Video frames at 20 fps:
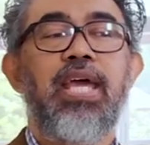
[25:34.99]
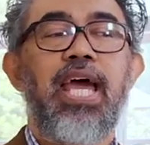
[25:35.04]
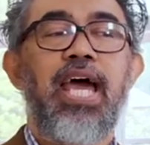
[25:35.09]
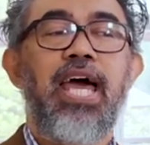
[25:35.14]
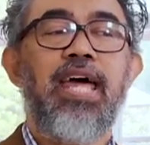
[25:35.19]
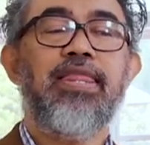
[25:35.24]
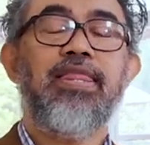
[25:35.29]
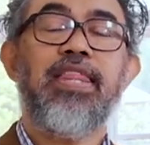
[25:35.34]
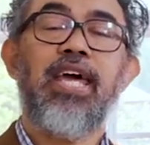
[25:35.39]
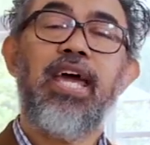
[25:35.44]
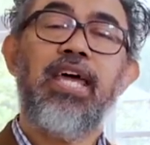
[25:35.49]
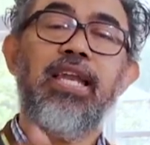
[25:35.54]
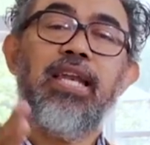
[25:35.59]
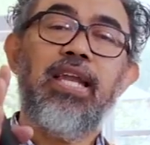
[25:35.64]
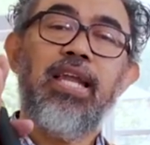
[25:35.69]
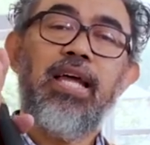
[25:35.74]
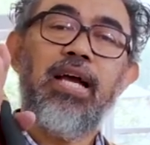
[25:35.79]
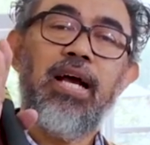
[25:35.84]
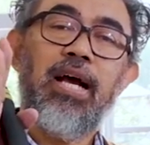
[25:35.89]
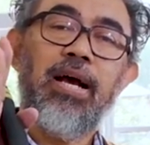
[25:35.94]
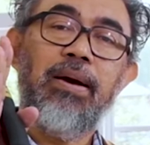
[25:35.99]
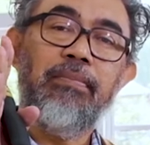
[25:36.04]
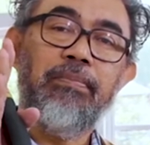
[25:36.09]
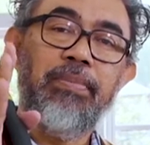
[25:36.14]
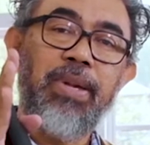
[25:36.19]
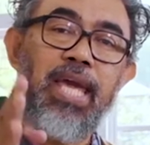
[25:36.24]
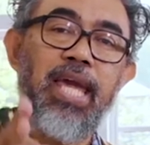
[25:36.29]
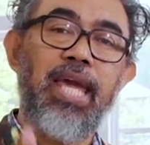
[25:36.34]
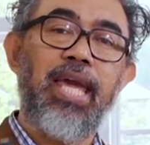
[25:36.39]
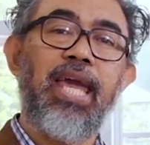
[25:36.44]
and then
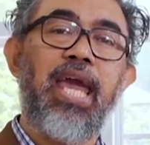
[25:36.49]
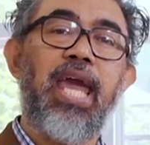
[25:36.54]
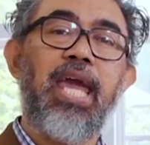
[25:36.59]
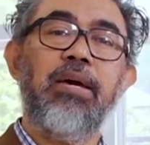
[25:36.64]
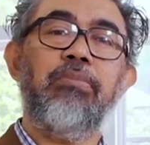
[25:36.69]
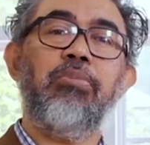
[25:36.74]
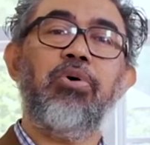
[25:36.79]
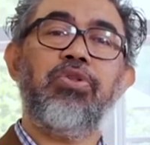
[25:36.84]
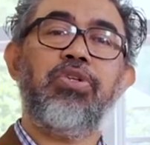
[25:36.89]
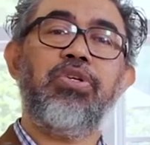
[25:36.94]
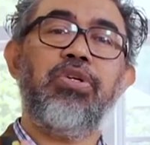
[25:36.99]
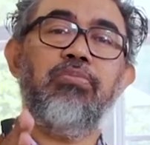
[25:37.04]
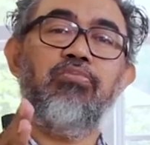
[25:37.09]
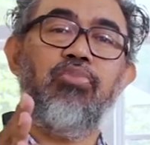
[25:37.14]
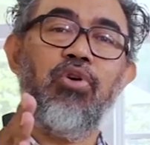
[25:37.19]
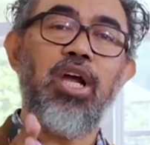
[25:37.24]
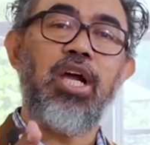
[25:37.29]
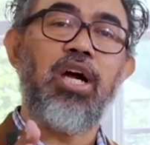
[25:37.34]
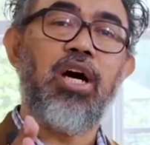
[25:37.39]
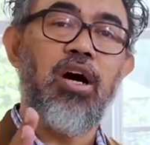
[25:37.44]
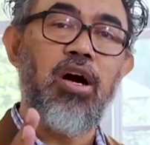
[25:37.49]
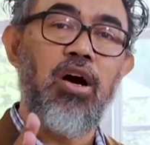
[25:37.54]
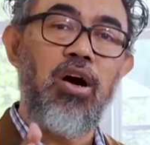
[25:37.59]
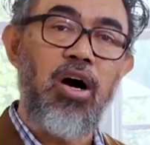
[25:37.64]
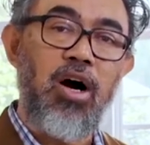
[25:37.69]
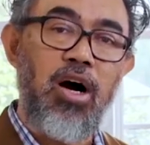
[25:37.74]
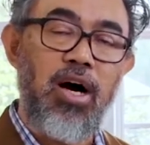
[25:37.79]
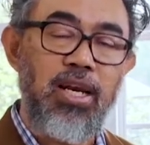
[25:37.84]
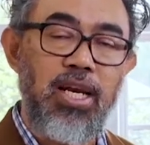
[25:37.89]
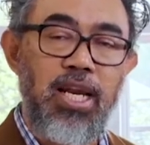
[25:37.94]
being able to bring our
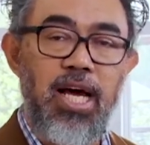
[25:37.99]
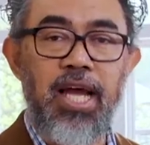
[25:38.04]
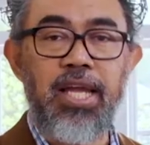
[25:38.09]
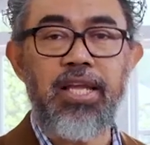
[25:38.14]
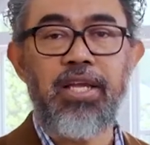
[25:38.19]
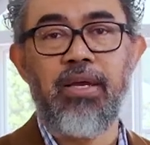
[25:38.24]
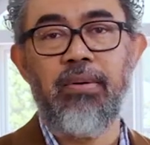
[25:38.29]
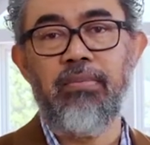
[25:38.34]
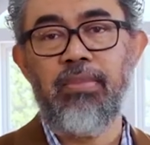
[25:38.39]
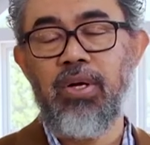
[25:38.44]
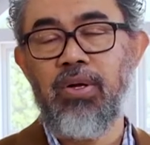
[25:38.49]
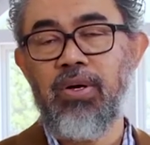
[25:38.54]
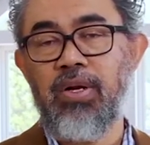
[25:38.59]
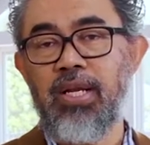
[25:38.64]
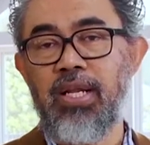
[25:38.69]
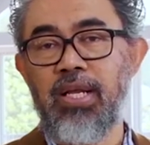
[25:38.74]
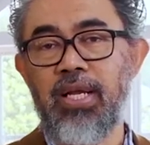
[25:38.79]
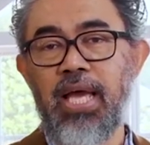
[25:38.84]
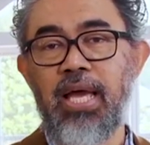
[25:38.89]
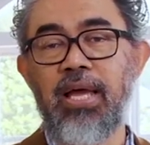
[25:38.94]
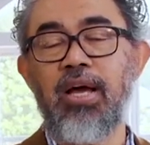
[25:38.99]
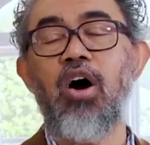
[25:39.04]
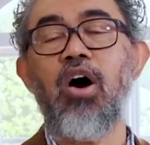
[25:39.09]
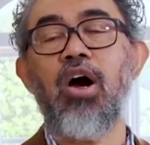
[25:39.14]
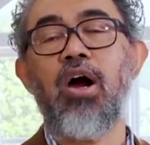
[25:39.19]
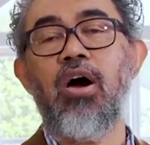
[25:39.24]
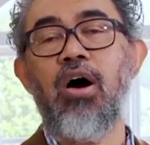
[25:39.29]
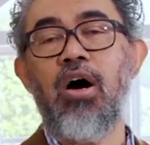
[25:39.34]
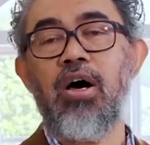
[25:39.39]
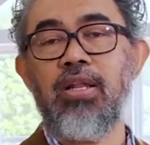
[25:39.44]
online community, eh,
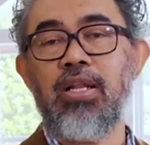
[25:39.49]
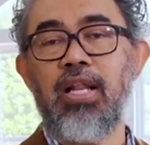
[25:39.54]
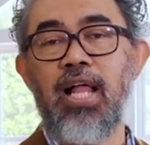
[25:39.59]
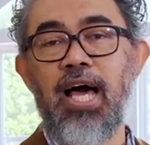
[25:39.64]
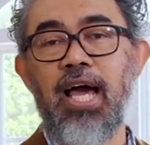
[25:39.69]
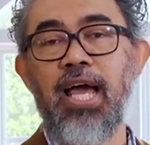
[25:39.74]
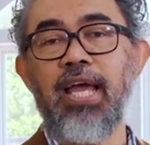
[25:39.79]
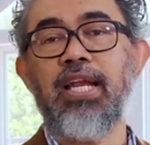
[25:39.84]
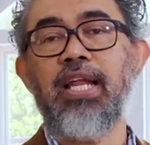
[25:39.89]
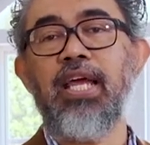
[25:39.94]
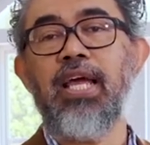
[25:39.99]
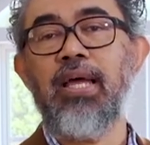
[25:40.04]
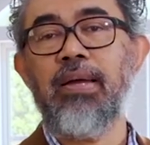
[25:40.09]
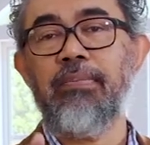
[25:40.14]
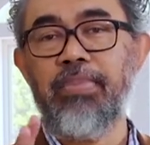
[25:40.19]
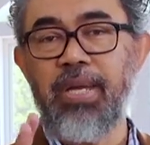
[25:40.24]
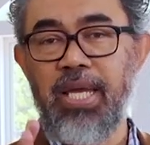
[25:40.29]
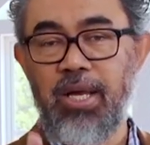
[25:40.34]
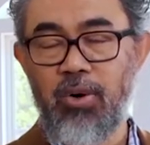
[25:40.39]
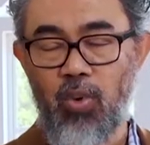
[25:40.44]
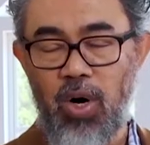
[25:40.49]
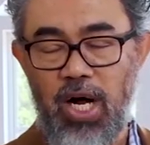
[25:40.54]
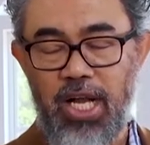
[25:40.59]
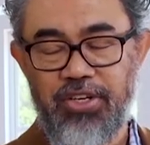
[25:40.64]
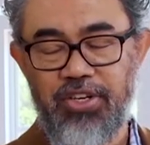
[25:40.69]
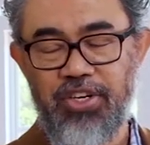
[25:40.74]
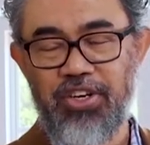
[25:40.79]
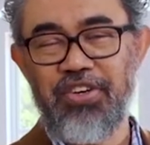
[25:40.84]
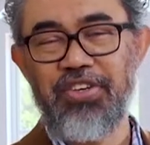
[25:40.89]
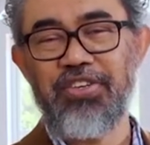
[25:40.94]
our online
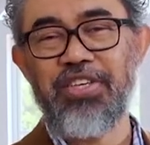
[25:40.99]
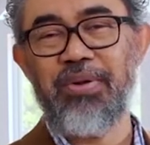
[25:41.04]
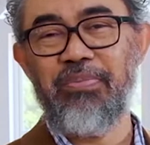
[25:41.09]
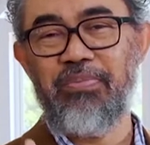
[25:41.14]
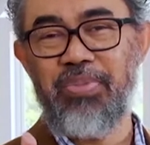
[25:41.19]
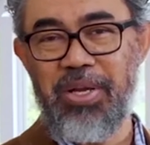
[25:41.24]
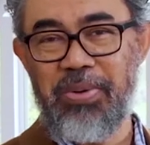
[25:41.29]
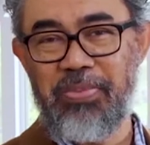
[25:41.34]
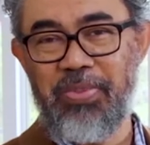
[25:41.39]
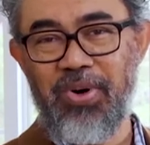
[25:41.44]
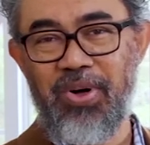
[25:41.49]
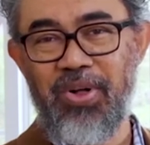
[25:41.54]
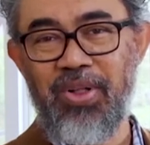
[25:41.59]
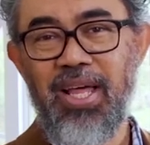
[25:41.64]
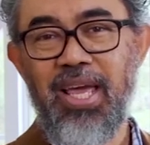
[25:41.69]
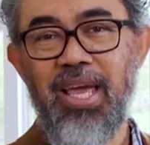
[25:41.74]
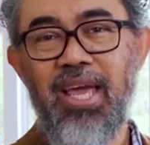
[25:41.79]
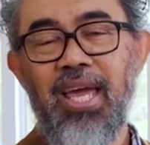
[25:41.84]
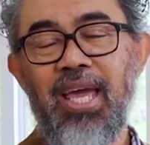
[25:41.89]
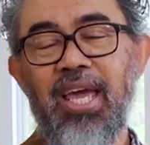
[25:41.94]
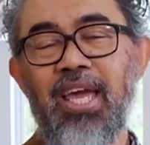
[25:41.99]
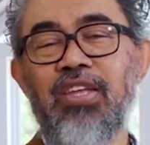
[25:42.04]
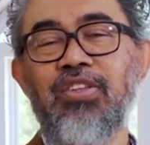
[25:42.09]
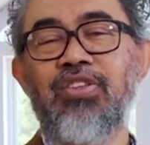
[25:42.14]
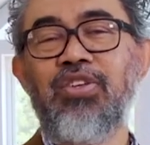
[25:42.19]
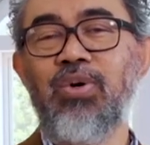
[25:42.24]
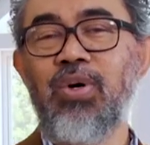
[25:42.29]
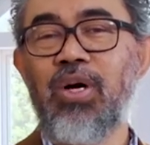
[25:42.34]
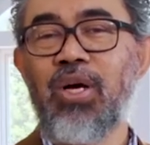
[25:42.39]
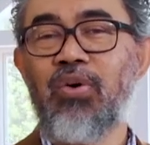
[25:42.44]
watchers and people
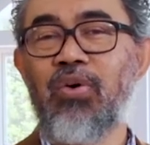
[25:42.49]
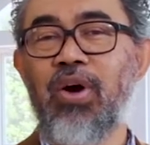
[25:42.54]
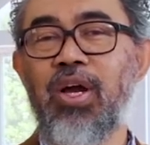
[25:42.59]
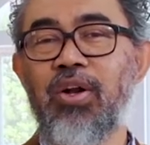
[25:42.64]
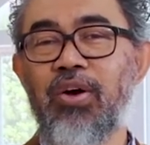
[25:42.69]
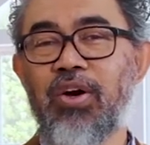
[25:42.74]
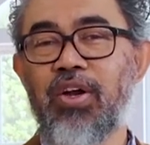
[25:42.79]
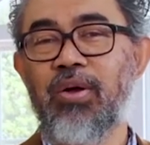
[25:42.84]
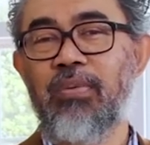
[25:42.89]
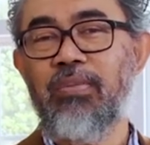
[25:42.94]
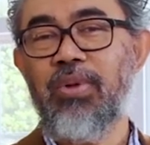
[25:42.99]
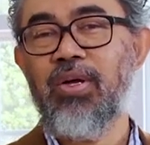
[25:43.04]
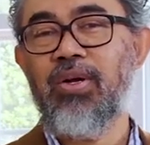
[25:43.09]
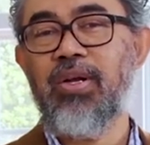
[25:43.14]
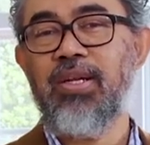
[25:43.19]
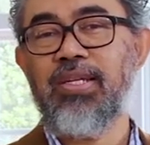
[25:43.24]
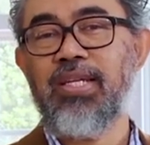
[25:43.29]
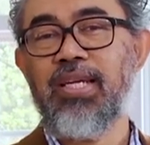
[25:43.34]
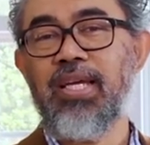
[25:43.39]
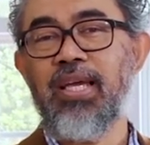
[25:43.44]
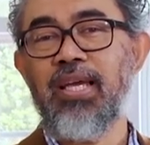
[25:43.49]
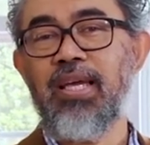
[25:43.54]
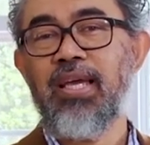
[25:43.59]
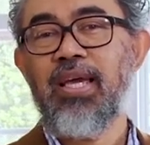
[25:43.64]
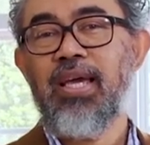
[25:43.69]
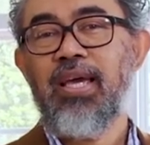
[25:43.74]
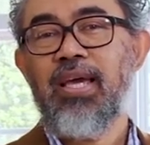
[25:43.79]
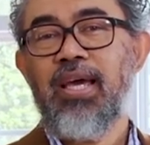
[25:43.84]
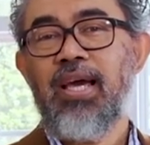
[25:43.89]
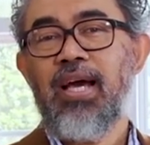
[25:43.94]
into a greater community
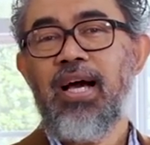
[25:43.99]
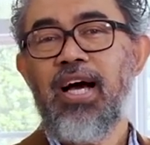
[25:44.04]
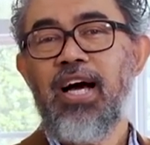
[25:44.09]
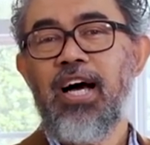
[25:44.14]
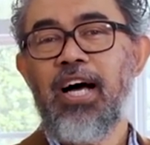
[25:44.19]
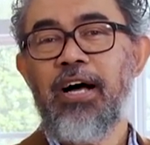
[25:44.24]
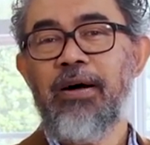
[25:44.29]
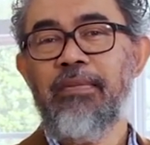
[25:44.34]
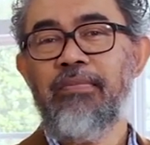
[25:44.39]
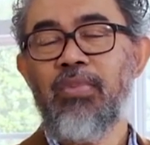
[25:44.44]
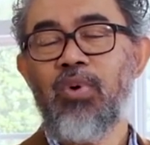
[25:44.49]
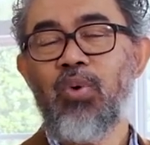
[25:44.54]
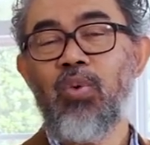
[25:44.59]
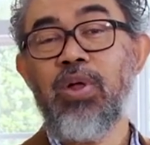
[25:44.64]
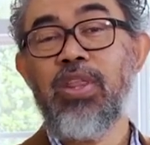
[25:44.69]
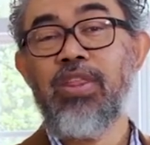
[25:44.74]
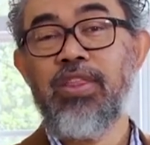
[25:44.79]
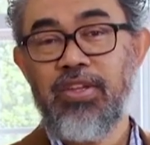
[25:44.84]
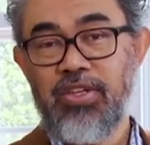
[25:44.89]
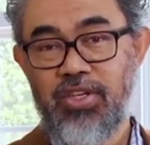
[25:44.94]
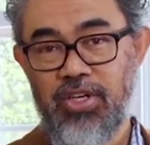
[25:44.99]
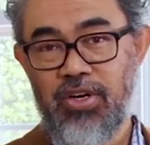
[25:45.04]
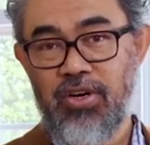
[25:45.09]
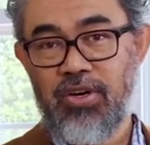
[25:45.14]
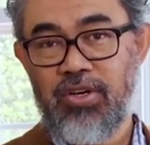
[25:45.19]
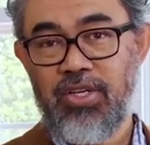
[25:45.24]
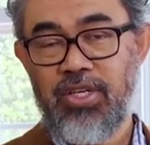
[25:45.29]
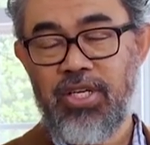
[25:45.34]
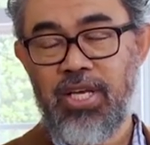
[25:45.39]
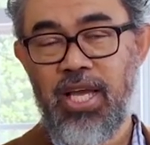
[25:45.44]
um, with the
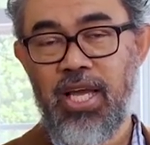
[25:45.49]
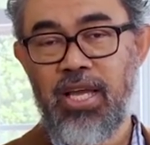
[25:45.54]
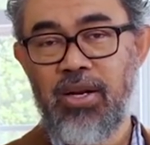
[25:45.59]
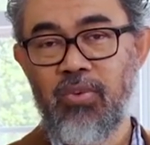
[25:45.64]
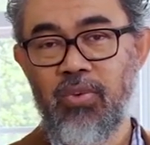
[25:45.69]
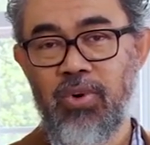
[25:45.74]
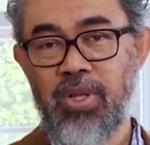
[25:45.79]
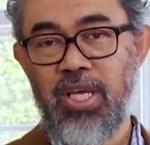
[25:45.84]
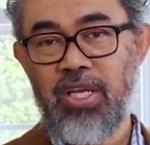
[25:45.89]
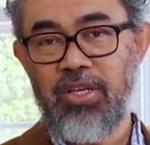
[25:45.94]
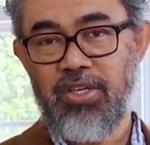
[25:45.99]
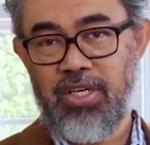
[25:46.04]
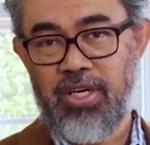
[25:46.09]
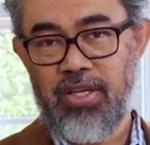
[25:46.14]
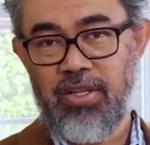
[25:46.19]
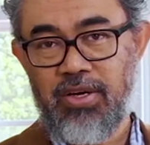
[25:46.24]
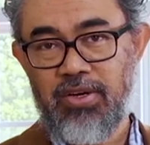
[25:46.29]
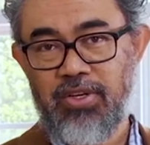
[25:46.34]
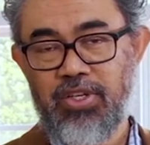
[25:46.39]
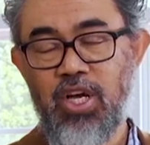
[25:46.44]
church and with each other.